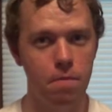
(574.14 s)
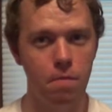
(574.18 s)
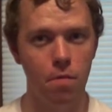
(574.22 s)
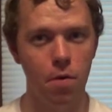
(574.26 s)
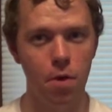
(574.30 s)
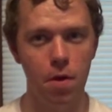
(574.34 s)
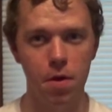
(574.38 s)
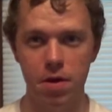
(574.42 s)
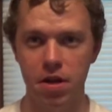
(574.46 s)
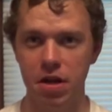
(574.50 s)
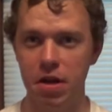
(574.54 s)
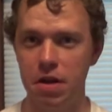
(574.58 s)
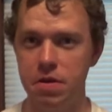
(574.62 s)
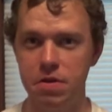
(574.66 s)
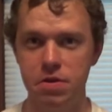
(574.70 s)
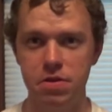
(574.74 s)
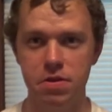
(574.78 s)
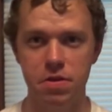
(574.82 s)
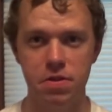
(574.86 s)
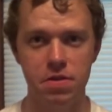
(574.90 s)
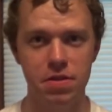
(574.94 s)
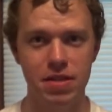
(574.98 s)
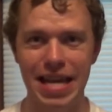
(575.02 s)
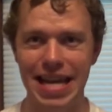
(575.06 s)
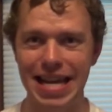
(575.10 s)
roller
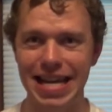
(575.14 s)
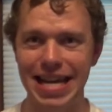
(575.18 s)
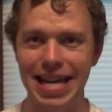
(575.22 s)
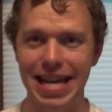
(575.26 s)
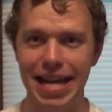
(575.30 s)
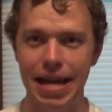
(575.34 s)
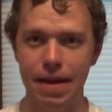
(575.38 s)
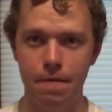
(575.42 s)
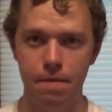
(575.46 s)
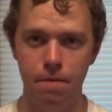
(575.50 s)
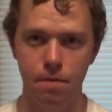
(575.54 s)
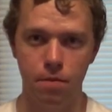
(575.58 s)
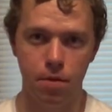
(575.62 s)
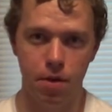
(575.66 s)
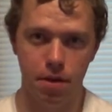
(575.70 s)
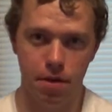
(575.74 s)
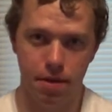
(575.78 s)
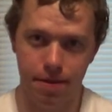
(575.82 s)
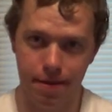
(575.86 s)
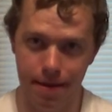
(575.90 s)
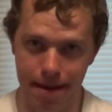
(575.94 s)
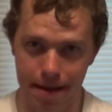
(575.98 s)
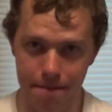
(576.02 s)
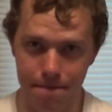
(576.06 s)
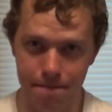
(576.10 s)
coasters they can get
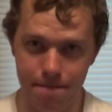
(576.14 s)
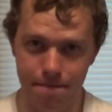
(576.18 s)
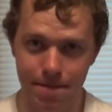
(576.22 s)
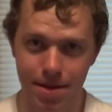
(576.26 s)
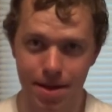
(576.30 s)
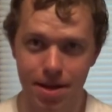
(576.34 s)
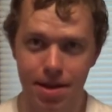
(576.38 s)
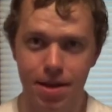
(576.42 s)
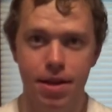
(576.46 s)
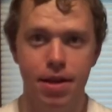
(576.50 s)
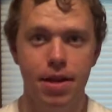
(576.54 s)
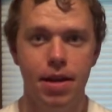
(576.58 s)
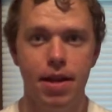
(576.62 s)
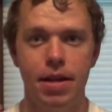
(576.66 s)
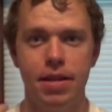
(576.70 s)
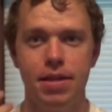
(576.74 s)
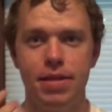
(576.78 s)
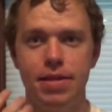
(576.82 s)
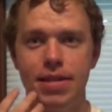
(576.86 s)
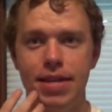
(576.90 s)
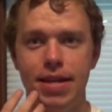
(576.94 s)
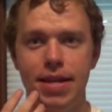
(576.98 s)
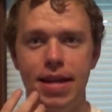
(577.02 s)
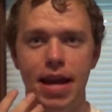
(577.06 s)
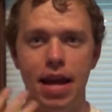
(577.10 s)
with them, and
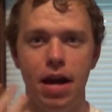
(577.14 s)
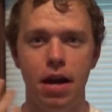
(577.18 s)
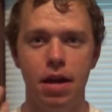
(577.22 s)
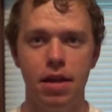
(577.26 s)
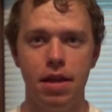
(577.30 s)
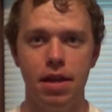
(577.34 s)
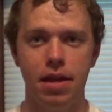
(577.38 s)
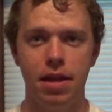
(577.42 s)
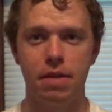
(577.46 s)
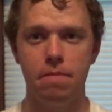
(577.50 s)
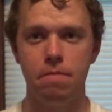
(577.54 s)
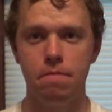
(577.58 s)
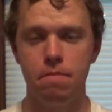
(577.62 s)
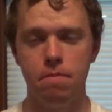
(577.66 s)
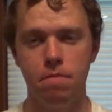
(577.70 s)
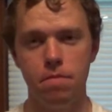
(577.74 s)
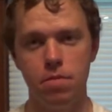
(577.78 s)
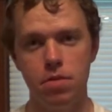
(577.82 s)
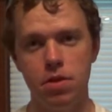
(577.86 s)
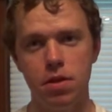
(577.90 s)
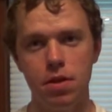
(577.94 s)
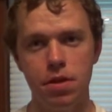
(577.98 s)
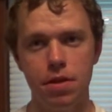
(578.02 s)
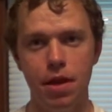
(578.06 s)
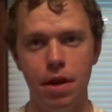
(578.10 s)
seeing how they can
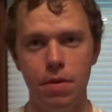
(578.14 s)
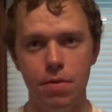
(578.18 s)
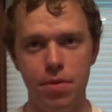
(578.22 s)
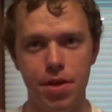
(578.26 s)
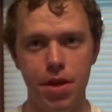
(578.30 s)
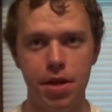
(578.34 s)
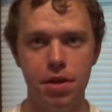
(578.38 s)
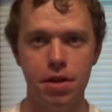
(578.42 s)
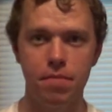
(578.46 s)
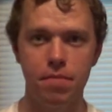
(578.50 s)
do that with other